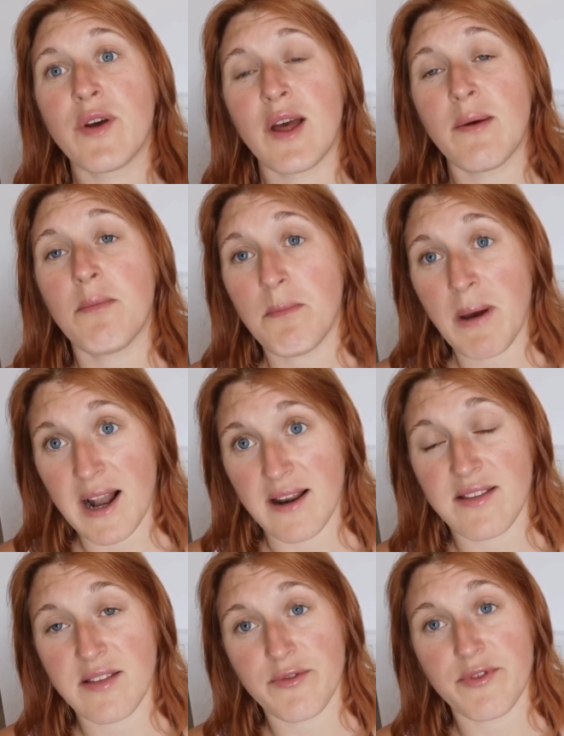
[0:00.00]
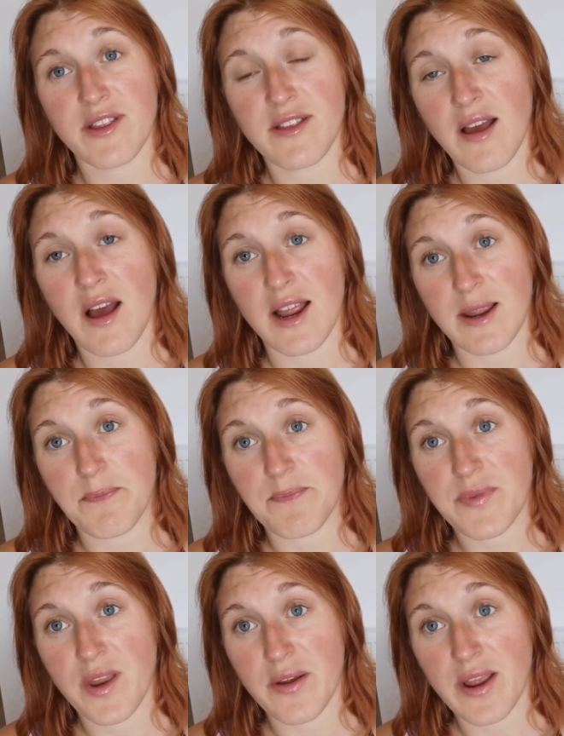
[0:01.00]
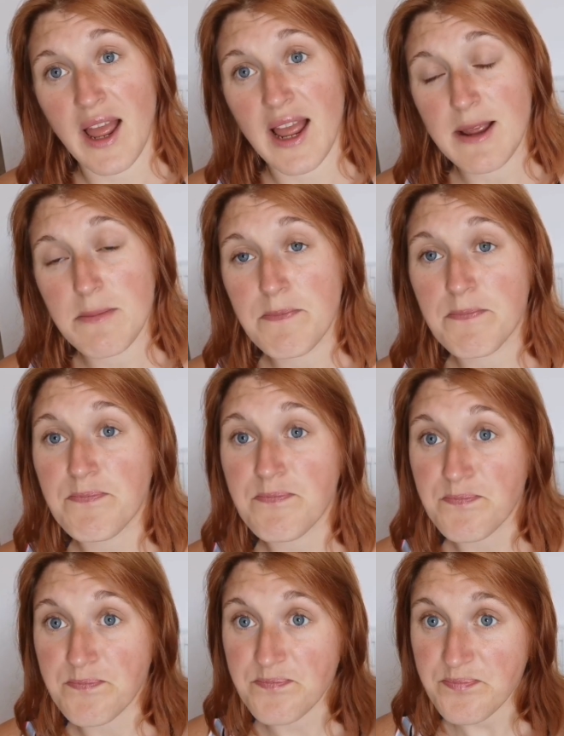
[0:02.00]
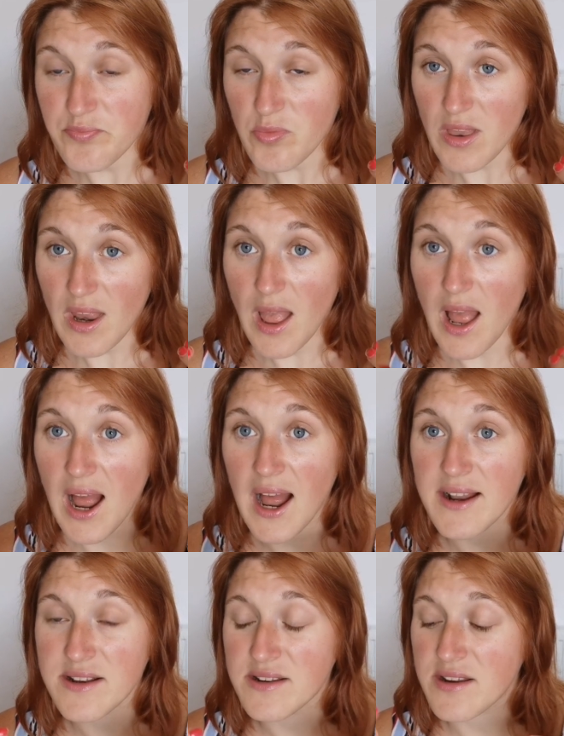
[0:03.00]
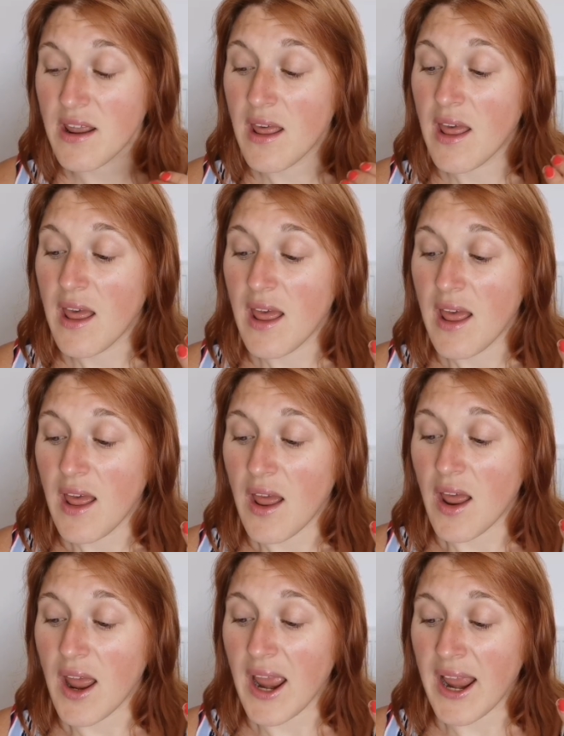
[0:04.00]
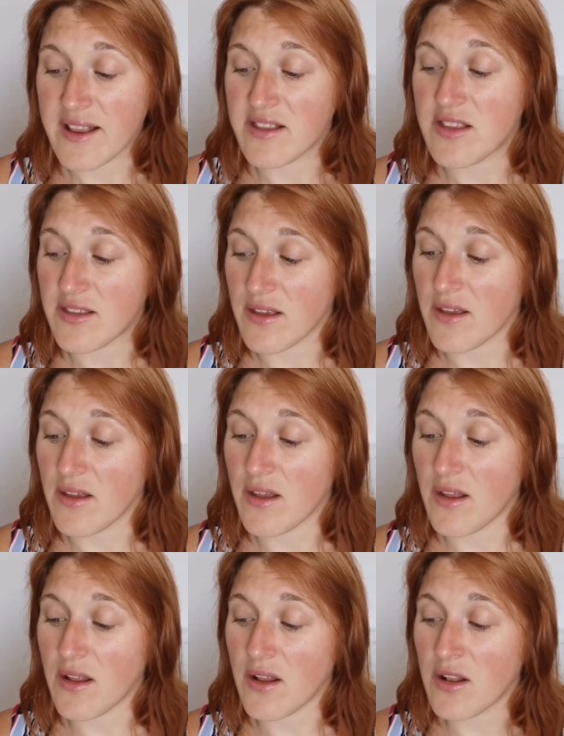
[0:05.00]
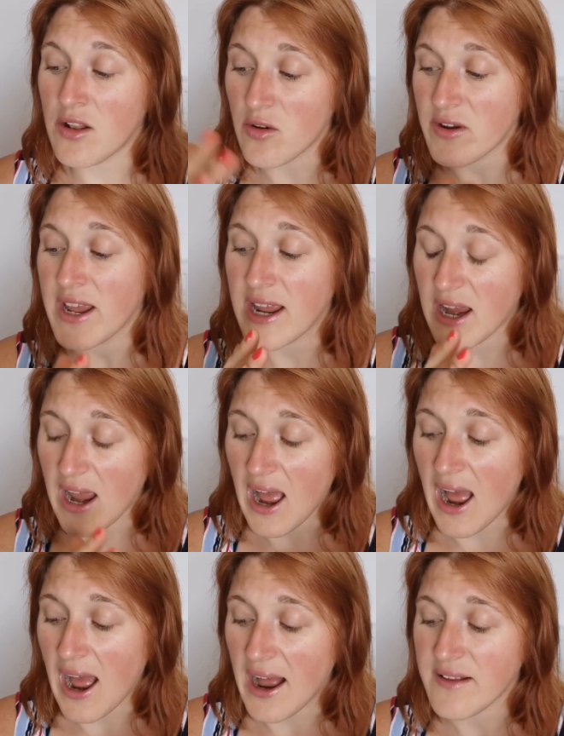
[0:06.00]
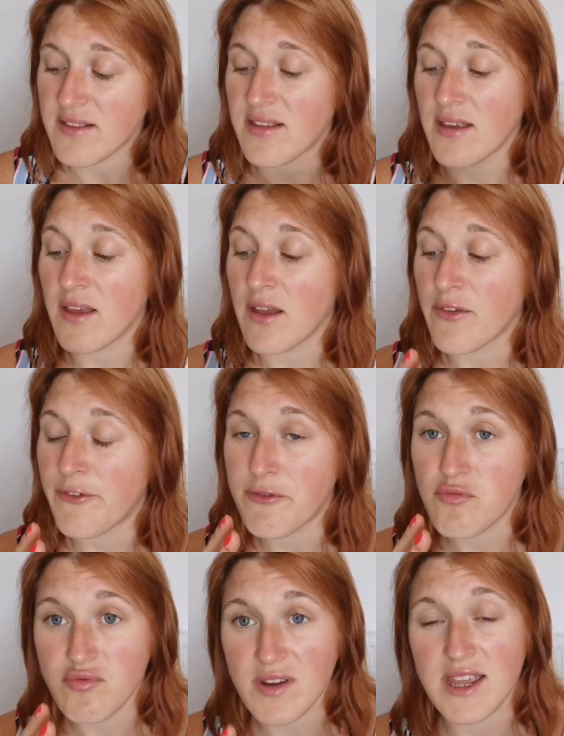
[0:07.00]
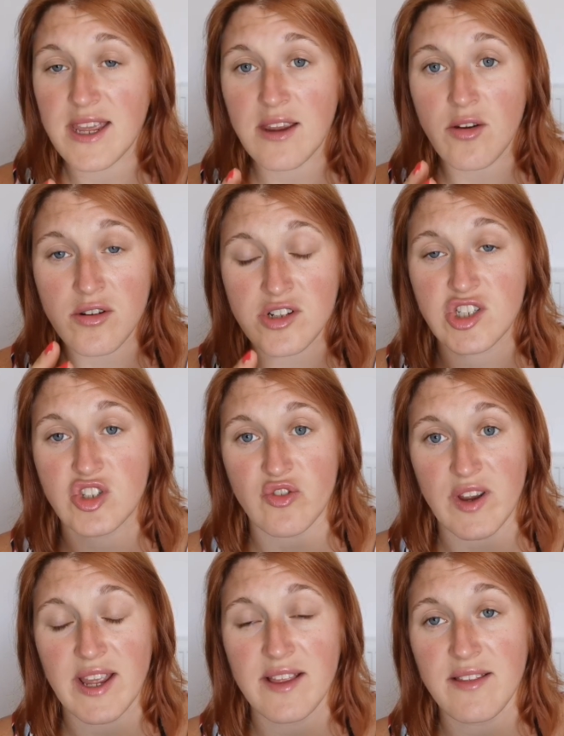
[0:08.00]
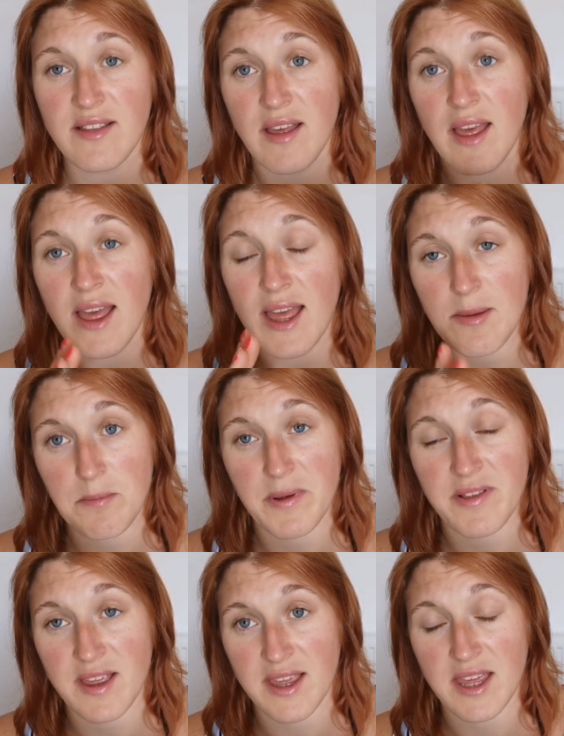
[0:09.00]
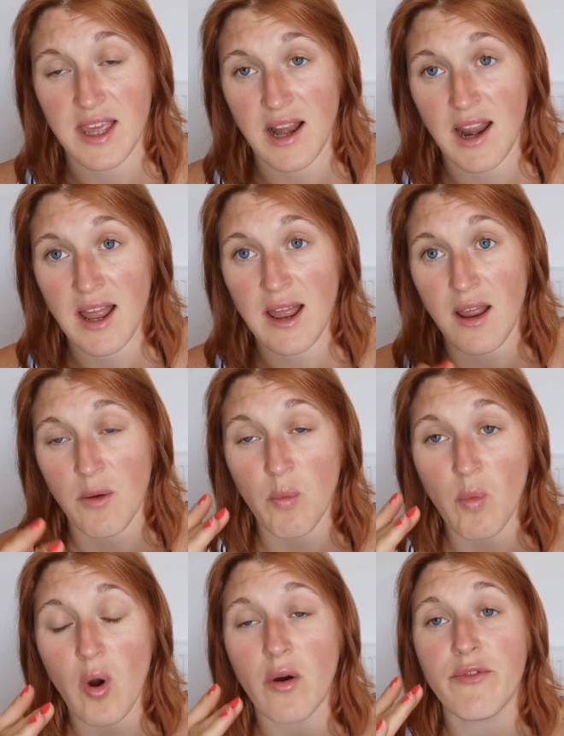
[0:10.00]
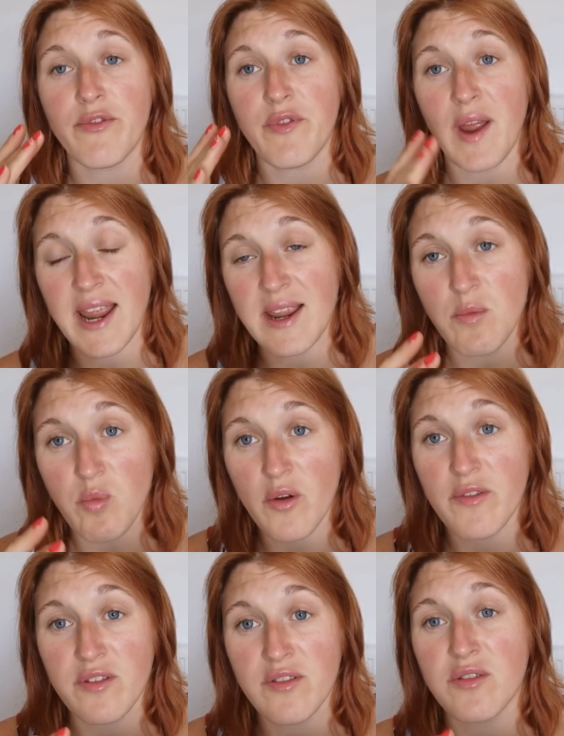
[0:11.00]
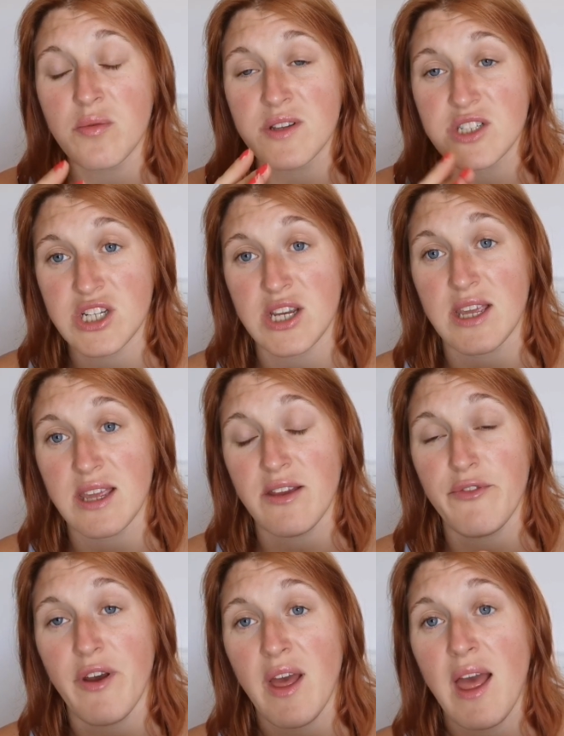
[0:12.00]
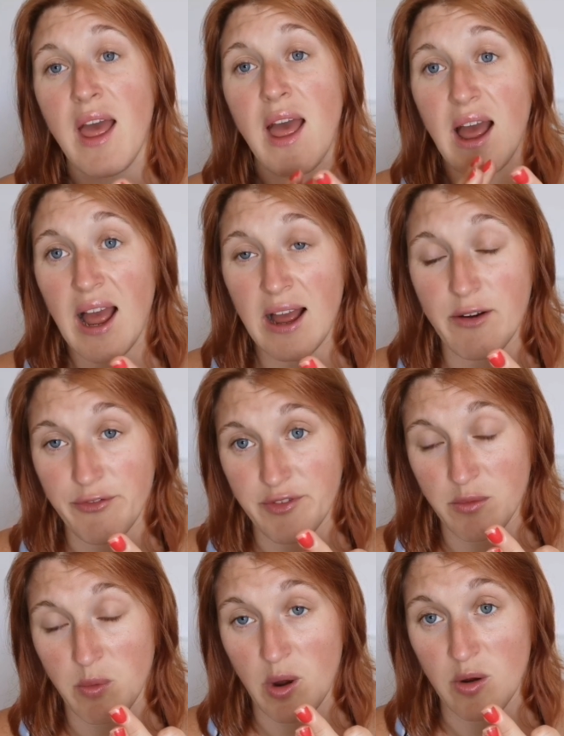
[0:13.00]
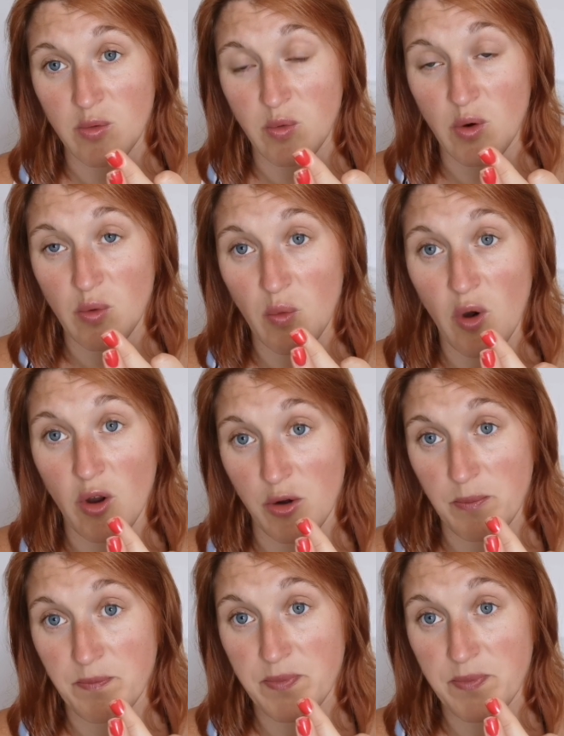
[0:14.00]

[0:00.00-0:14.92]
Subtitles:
the Palace of Versailles, okay? And it's looking at three countries in particular and what they wanted to achieve after World War